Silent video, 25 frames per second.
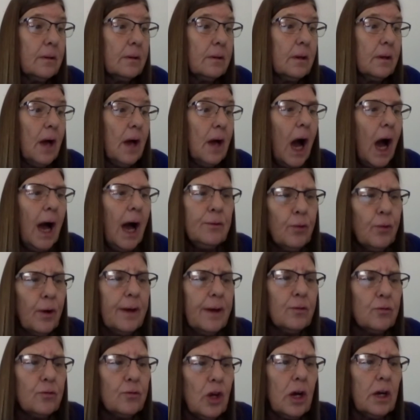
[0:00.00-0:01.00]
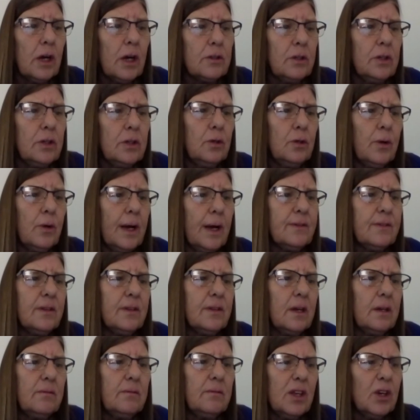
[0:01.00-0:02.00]
"I'd rather talk to you," I
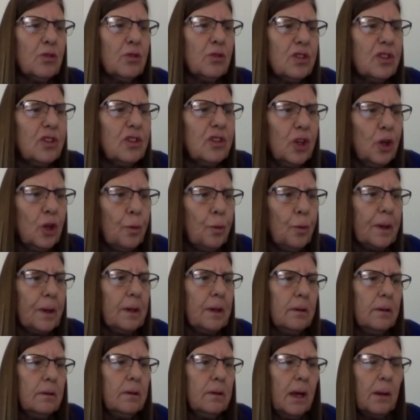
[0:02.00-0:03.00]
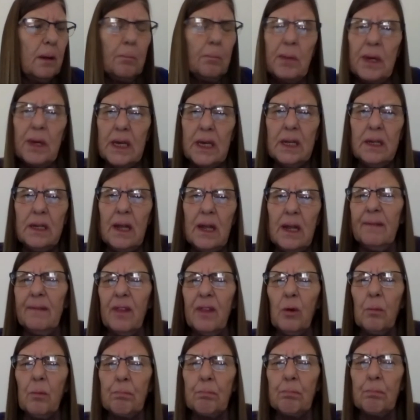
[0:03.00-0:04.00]
said. "They're stupid and mean, and
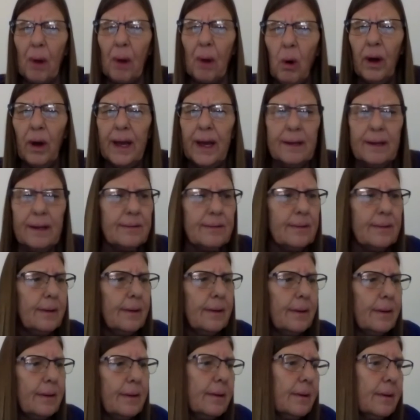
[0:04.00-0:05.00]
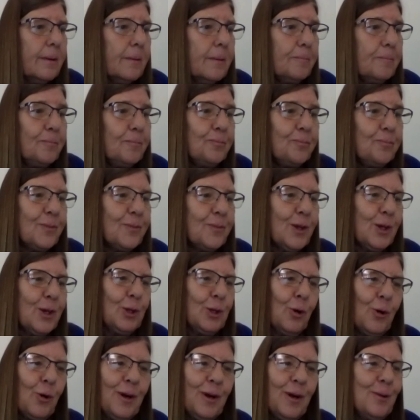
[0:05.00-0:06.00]
they're bullies."
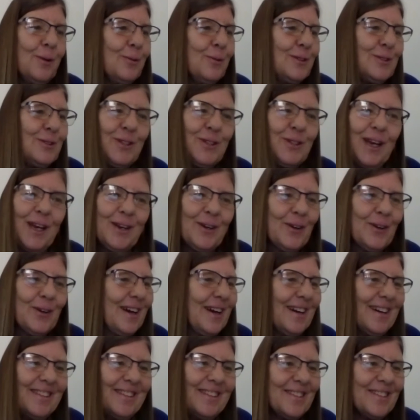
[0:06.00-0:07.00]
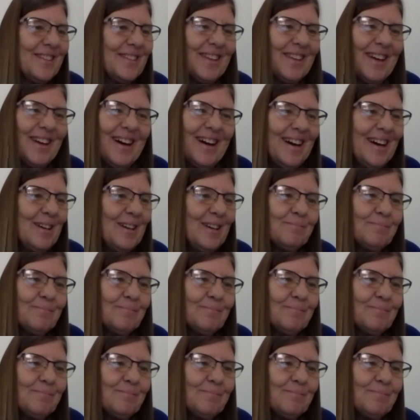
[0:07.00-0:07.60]
Gloria would shake her head and sigh.